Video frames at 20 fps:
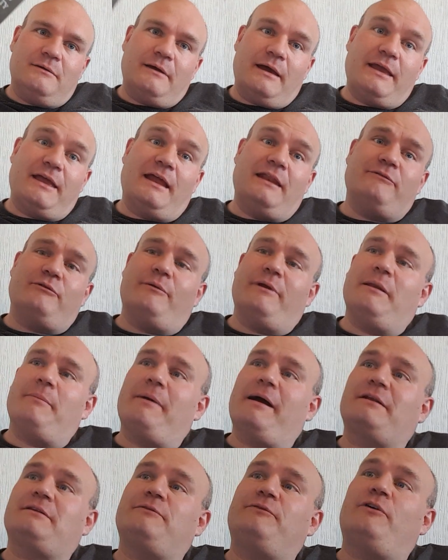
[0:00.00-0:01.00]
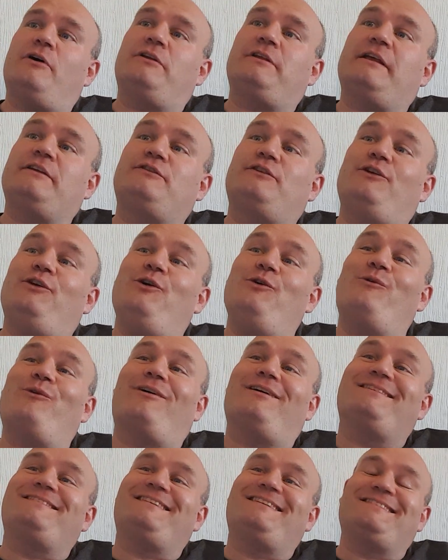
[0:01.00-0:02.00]
I can't even read it back to front. It's The New
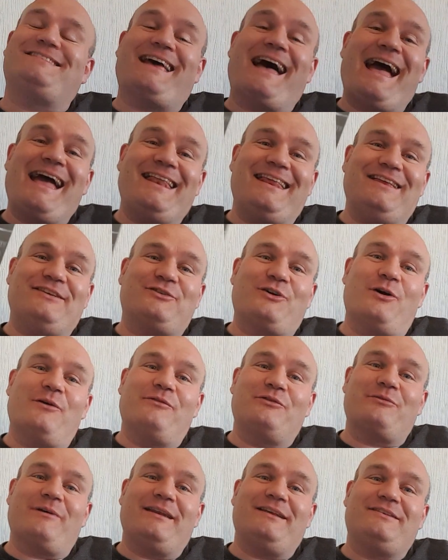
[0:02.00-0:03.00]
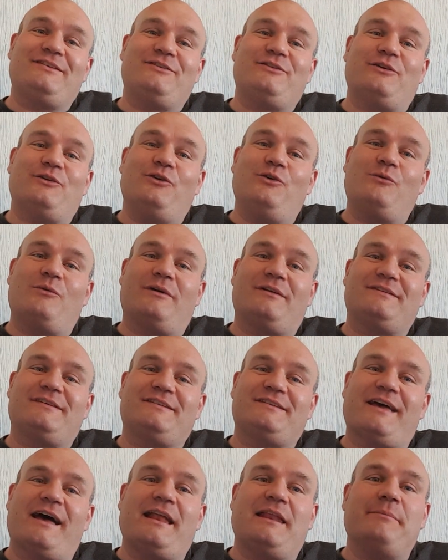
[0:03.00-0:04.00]
World Society, Jehovah's Witnesses, The New World
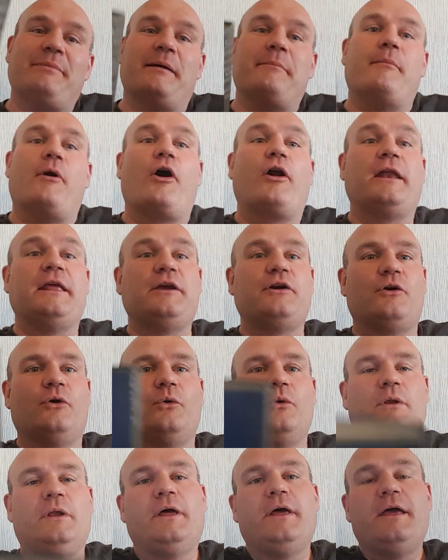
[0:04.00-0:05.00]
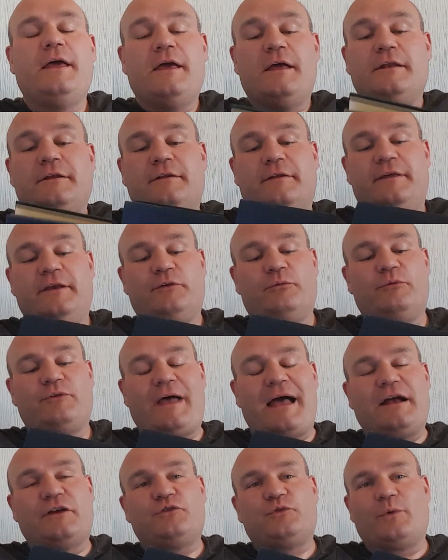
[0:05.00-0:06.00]
Society by Marley. Now, this was
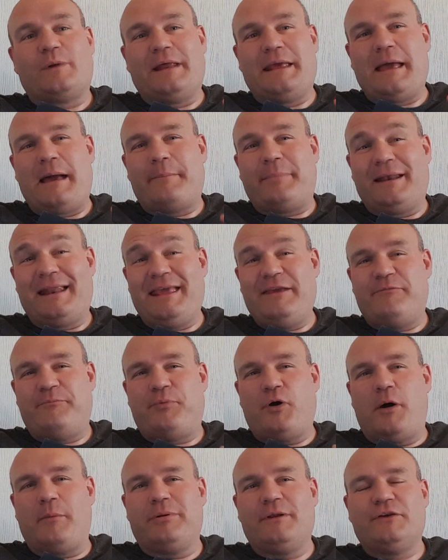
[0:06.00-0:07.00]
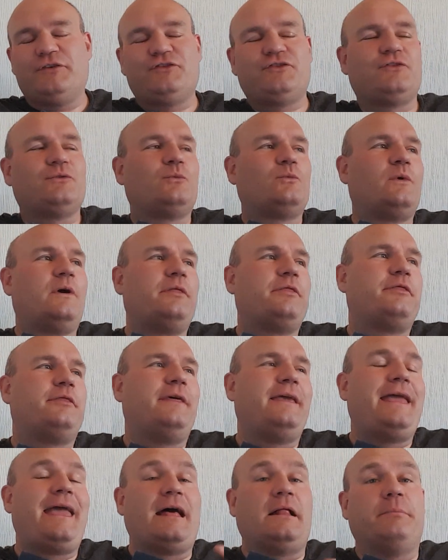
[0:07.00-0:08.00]
actually, I believe, published with
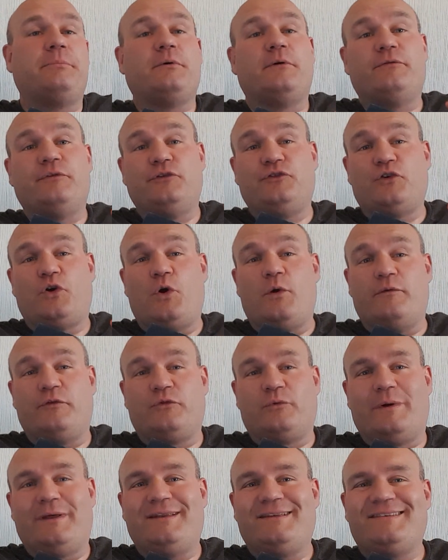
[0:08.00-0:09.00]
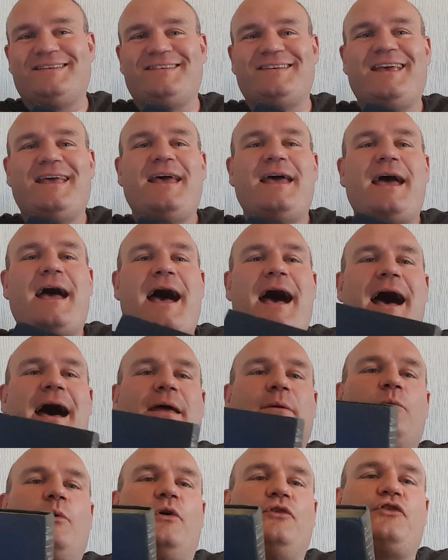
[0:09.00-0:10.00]
the help of the Jehovah's Witnesses
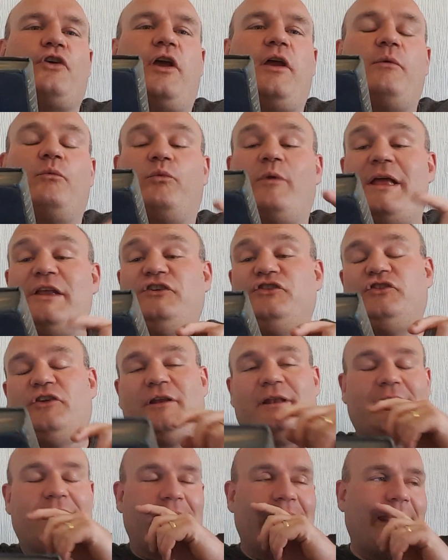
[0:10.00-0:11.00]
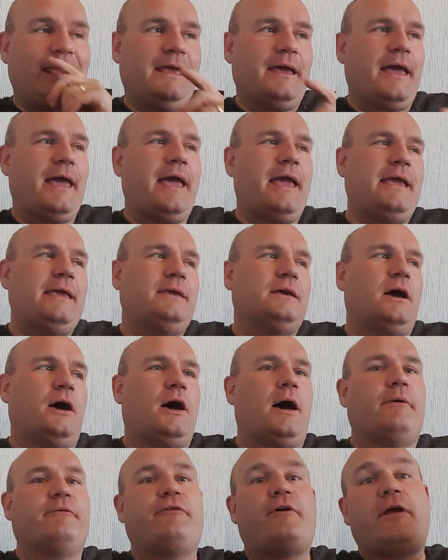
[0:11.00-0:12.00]
and was originally
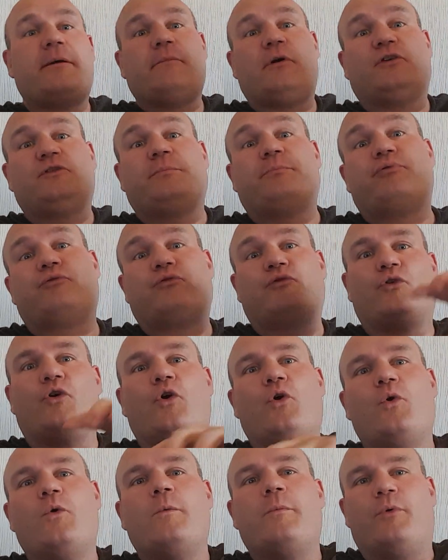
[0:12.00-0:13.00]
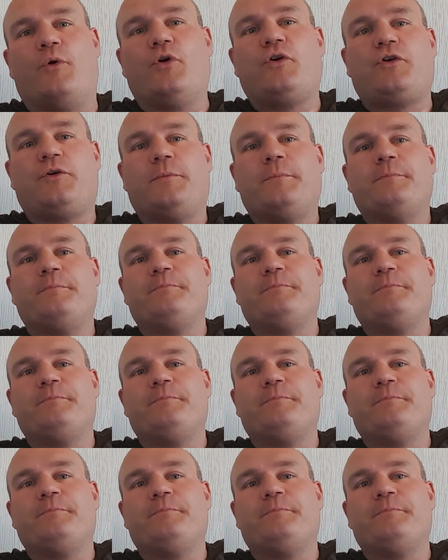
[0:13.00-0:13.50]
a very much pro book